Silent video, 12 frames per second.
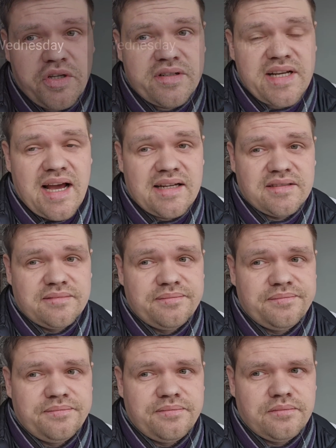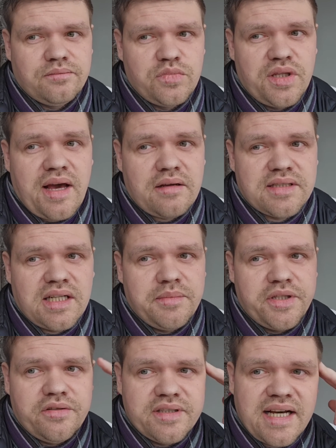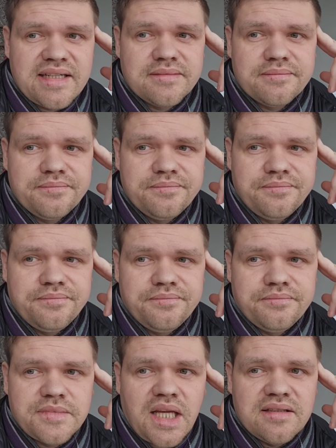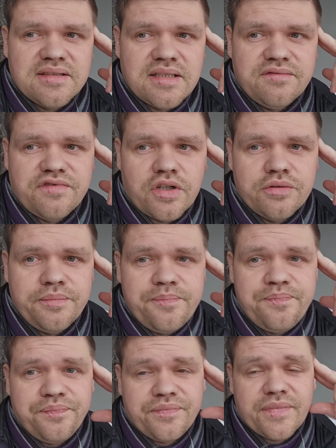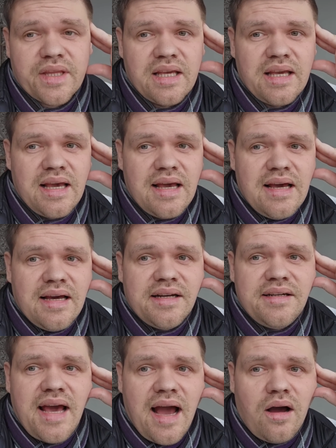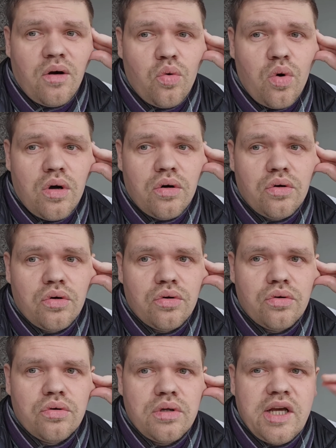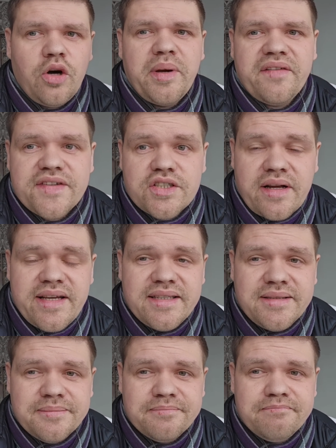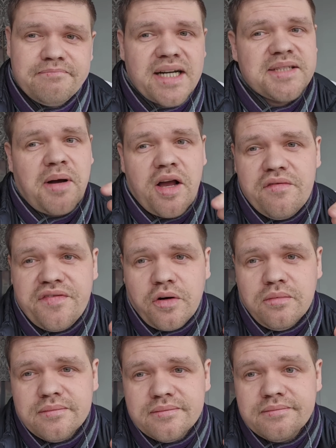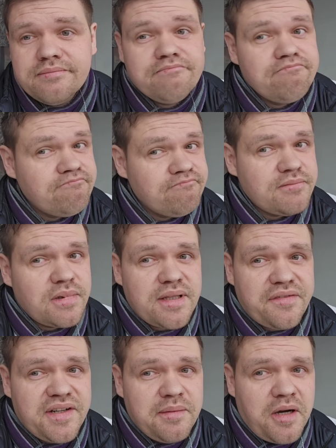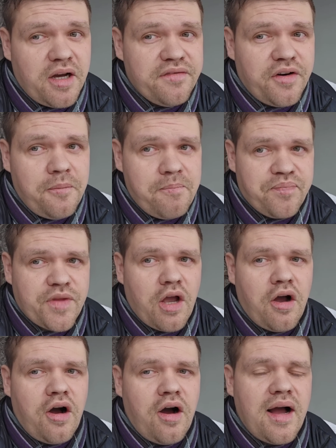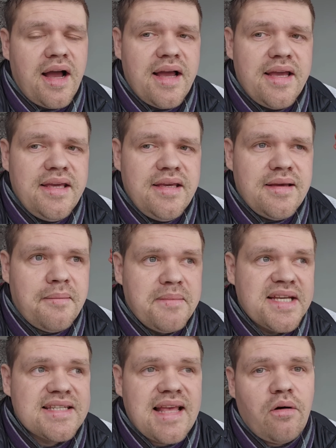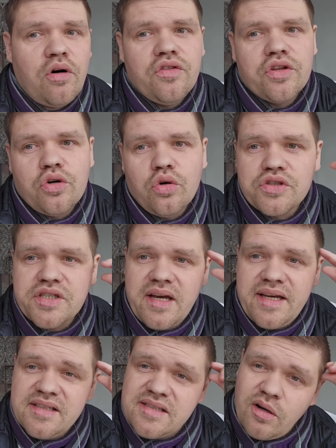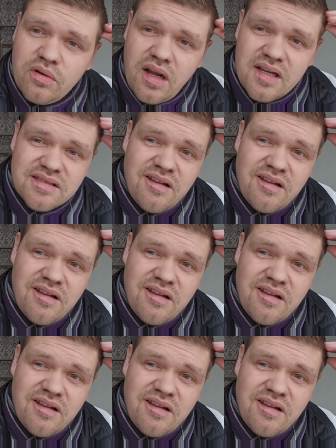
you're a dad without telling me you're a dad. Dancing fruit. Now, a little bit frustrated, but it's my own fault. Definitely my own fault. I missed out on the Corsa. It sold last